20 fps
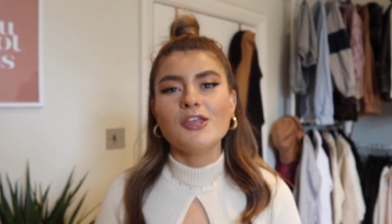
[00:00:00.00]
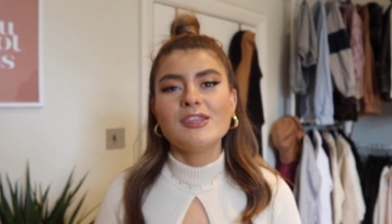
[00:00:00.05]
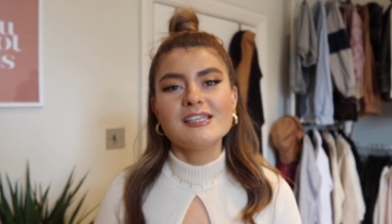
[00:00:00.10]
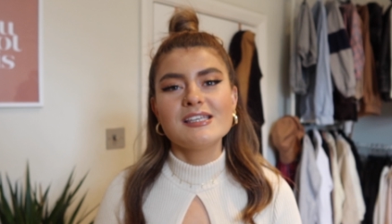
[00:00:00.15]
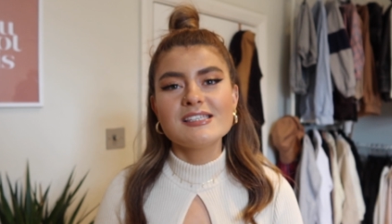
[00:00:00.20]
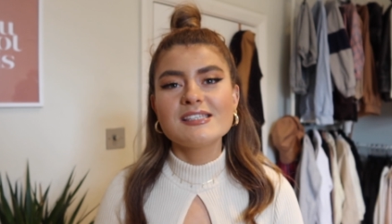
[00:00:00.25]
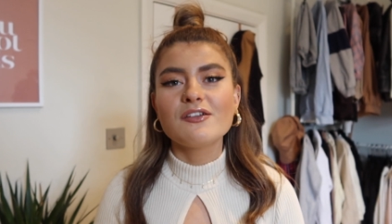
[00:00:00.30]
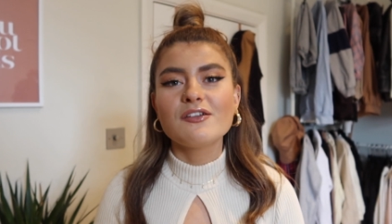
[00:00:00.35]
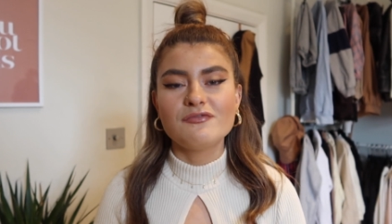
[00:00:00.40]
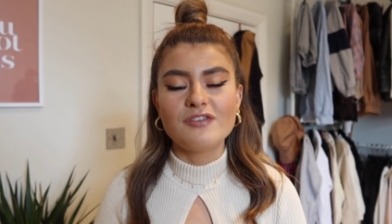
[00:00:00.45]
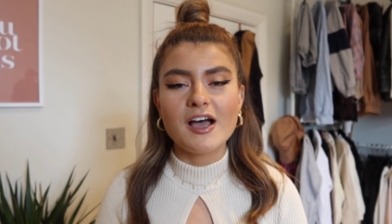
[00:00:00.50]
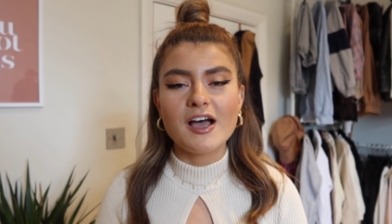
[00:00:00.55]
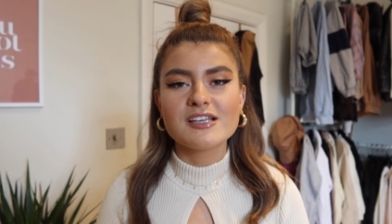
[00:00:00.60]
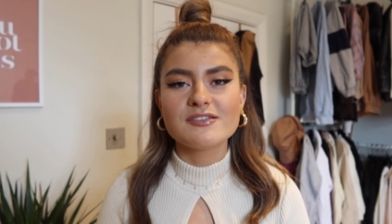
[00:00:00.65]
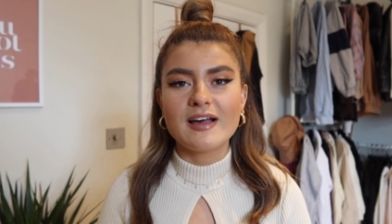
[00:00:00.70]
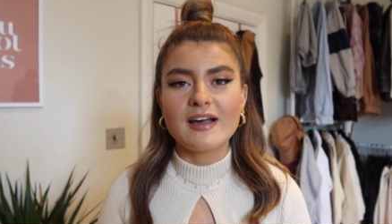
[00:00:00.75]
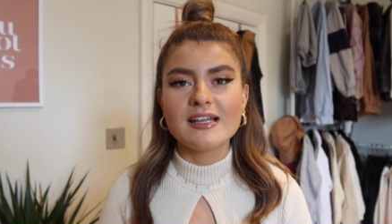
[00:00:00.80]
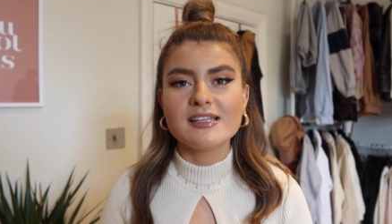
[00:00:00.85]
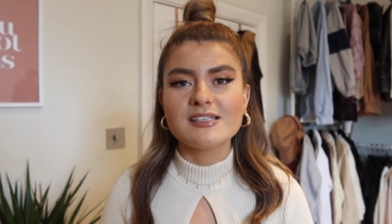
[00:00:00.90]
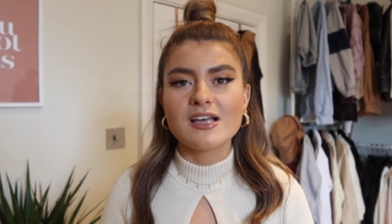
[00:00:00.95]
This is the first
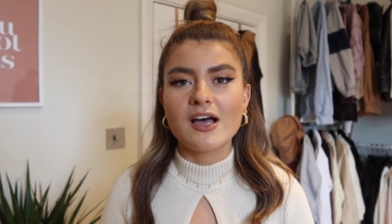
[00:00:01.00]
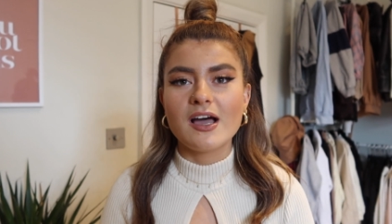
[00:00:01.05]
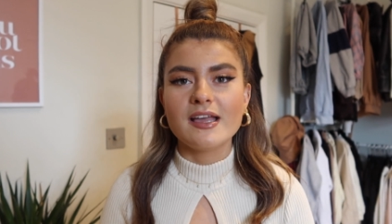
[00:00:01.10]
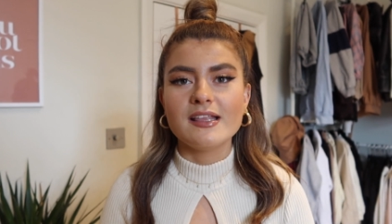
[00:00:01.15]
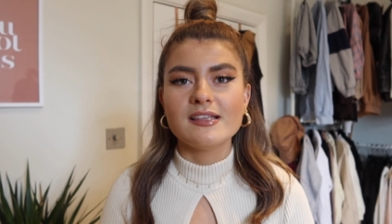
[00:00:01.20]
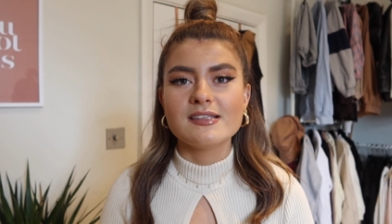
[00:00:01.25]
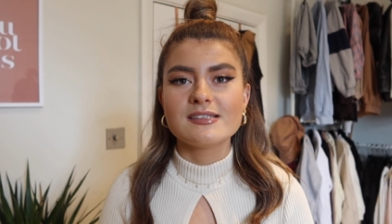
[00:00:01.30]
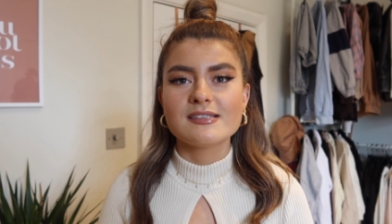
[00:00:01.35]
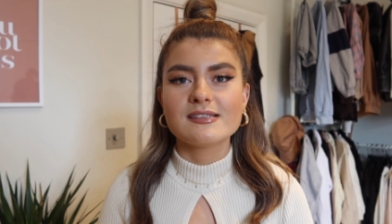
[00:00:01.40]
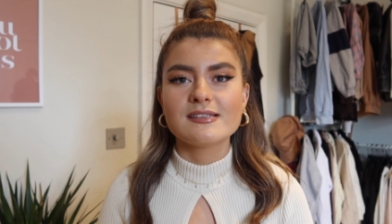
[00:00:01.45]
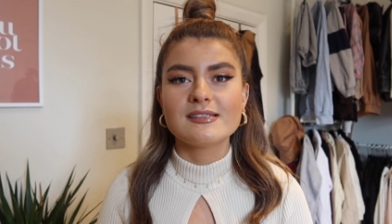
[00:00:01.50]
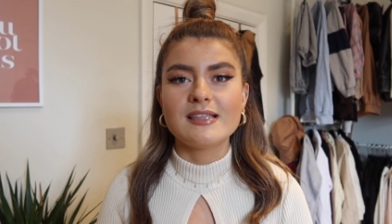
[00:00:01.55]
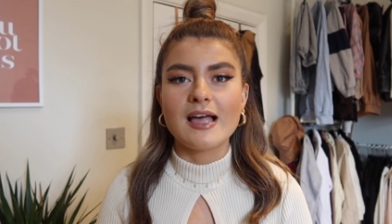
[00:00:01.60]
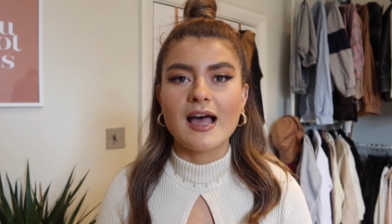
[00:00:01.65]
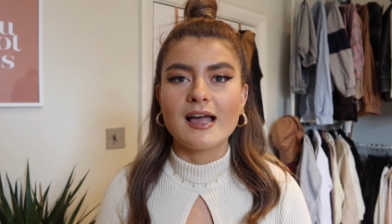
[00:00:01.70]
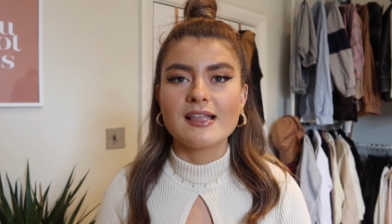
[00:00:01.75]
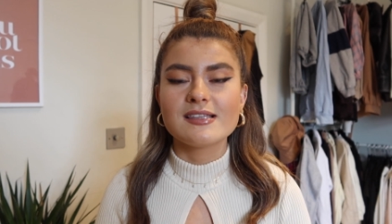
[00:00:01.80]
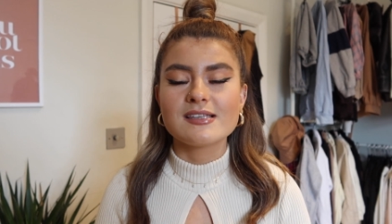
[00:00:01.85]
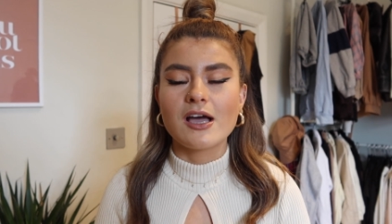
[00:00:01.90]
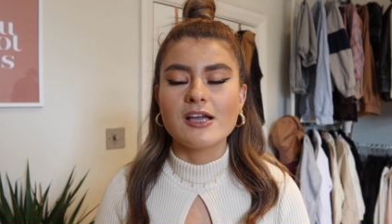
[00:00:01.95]
Valentine's
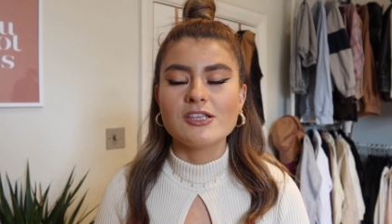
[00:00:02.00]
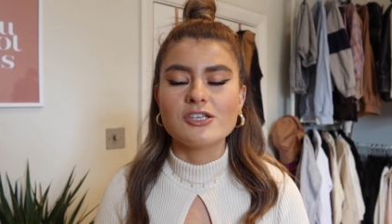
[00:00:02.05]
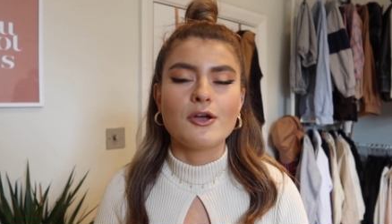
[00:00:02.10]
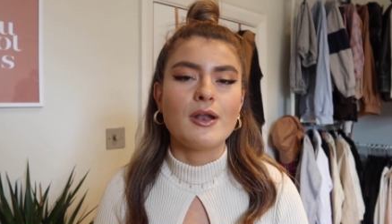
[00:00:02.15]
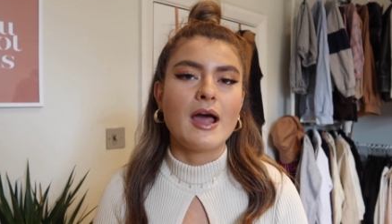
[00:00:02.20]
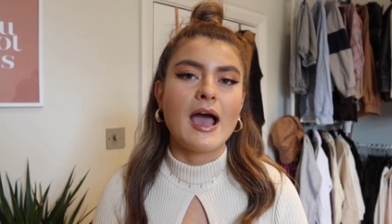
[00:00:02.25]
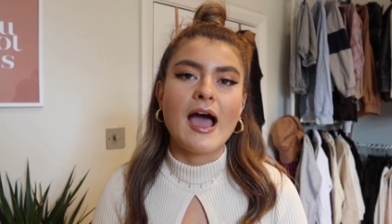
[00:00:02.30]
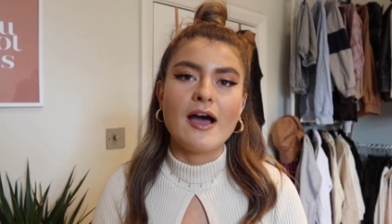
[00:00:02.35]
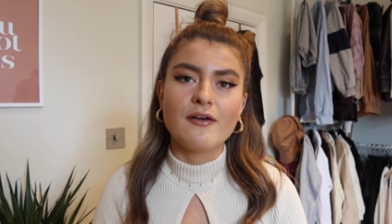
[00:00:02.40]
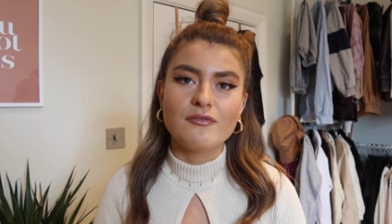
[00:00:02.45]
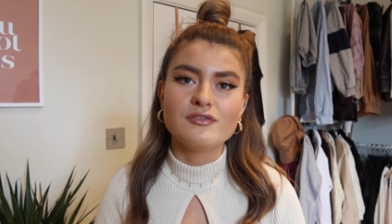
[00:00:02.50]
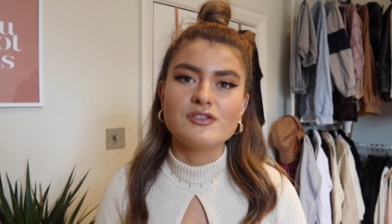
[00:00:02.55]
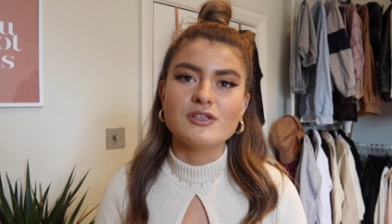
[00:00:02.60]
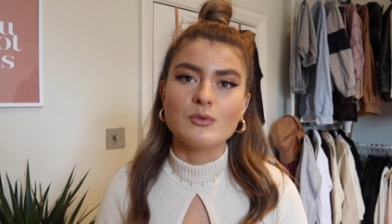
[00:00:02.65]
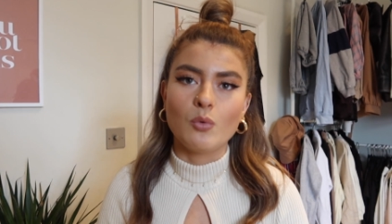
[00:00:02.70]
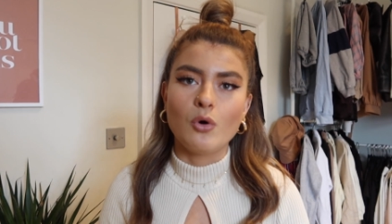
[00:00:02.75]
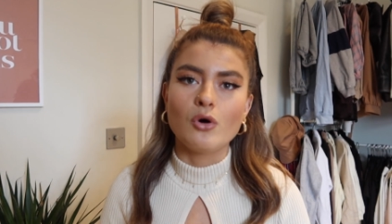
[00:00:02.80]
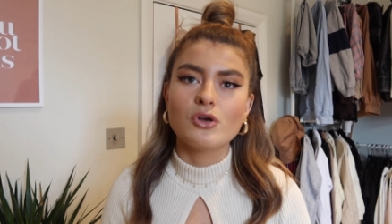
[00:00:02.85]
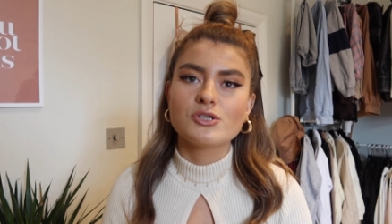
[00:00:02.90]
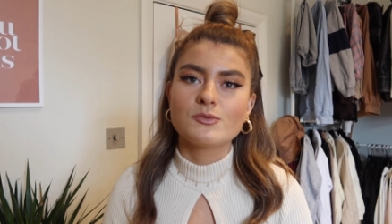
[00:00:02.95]
that I don't have to
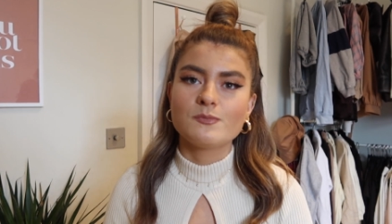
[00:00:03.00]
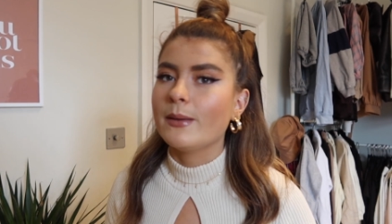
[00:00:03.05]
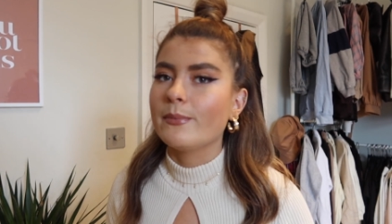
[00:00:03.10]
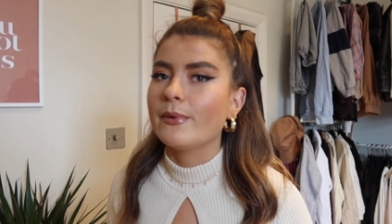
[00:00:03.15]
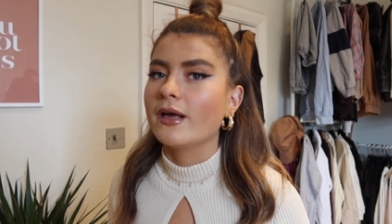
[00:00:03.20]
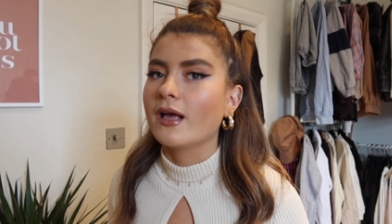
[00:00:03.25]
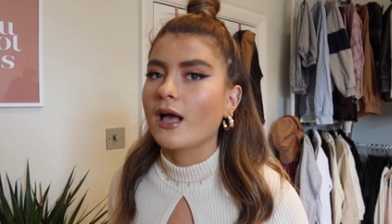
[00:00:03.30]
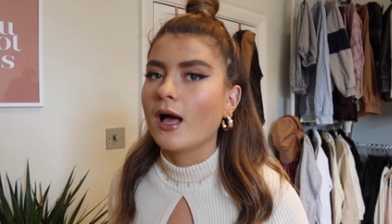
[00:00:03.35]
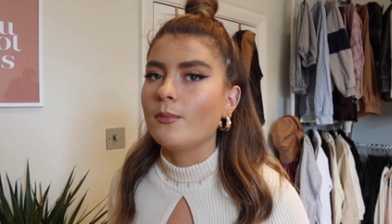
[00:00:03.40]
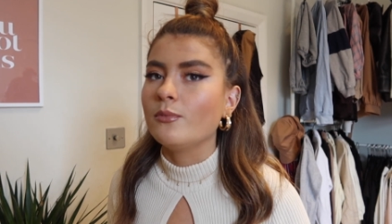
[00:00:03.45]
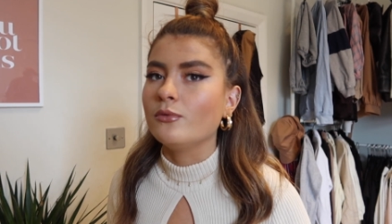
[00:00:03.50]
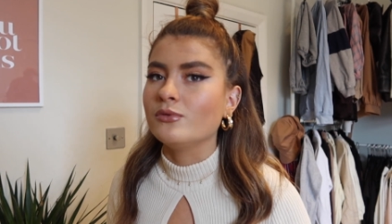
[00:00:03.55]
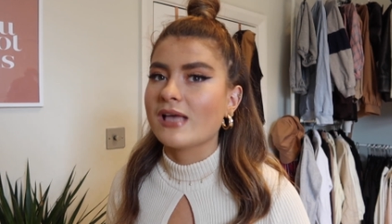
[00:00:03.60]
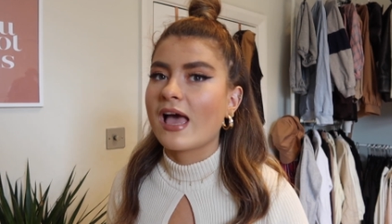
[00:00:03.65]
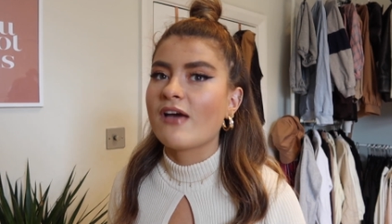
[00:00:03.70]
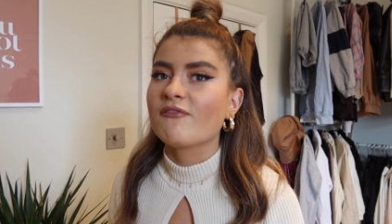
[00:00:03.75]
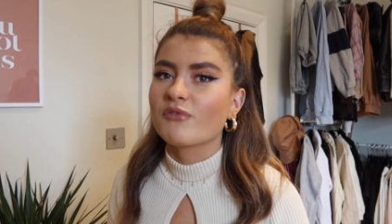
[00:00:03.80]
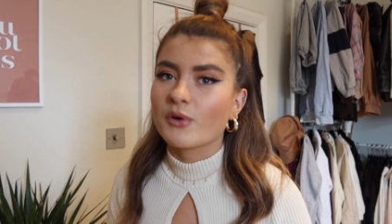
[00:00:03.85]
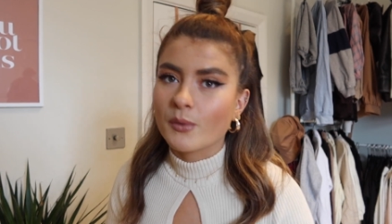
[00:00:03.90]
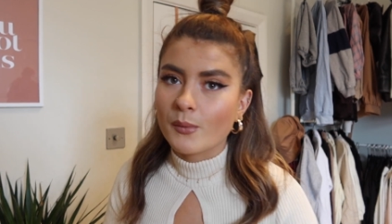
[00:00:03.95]
watch people and couples
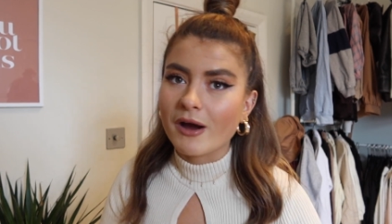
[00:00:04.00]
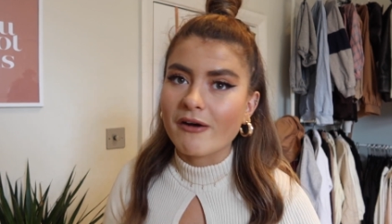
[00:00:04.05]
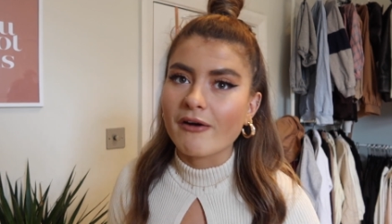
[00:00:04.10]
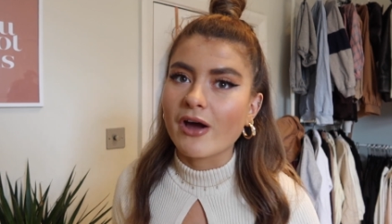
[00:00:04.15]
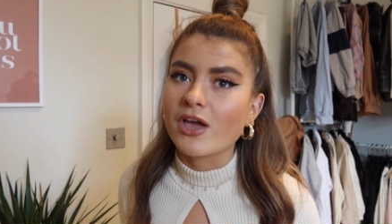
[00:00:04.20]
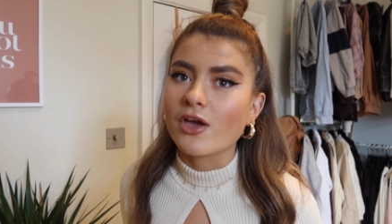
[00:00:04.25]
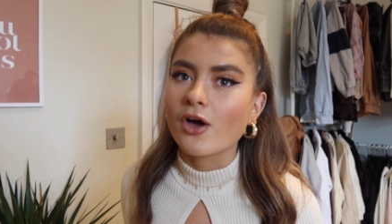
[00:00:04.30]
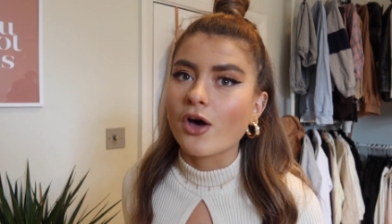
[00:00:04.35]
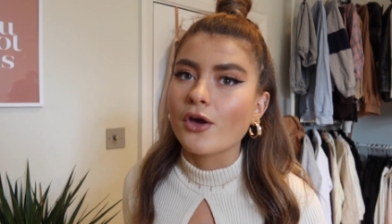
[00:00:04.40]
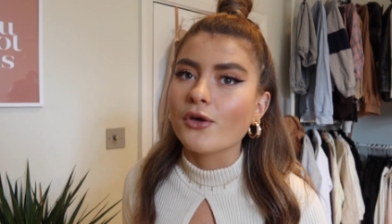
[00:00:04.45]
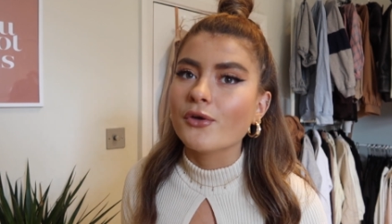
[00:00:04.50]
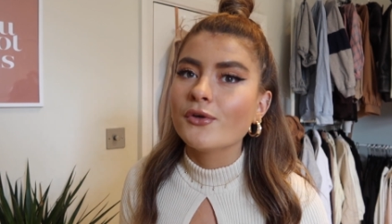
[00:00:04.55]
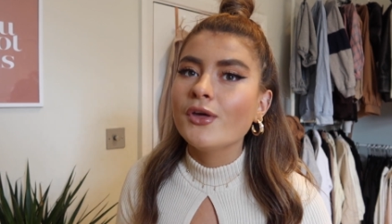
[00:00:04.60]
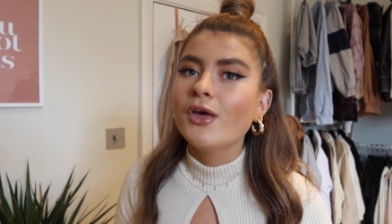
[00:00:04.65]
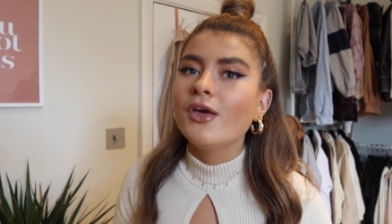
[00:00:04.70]
everywhere I go.